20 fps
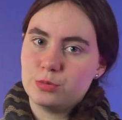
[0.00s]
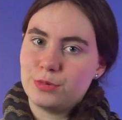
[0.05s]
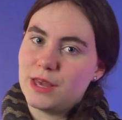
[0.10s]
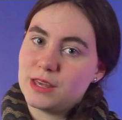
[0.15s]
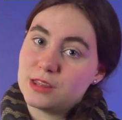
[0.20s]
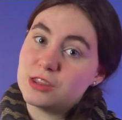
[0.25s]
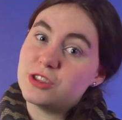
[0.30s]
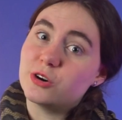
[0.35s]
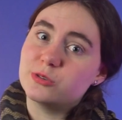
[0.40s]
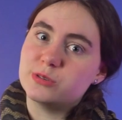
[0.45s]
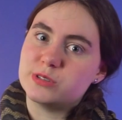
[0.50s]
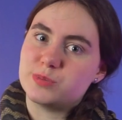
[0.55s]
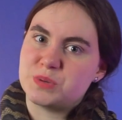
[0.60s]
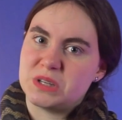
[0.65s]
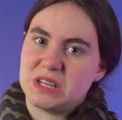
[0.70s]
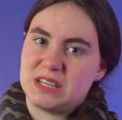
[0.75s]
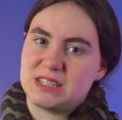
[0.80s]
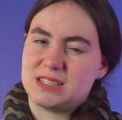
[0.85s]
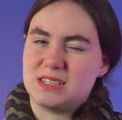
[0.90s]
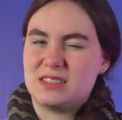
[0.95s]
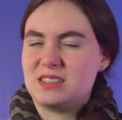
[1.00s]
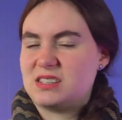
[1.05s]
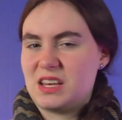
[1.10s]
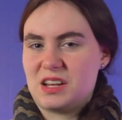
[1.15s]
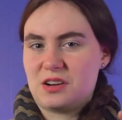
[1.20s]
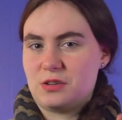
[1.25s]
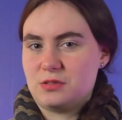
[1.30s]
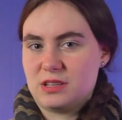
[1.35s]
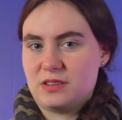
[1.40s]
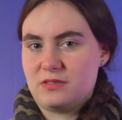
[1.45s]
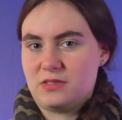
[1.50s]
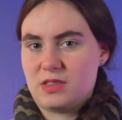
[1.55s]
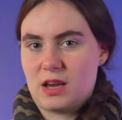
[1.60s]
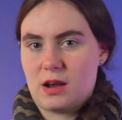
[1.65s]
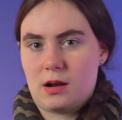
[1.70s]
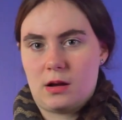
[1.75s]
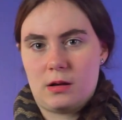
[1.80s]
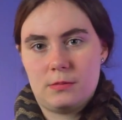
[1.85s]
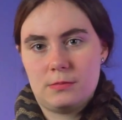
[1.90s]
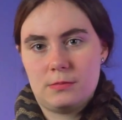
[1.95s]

Like those places, they don't live there.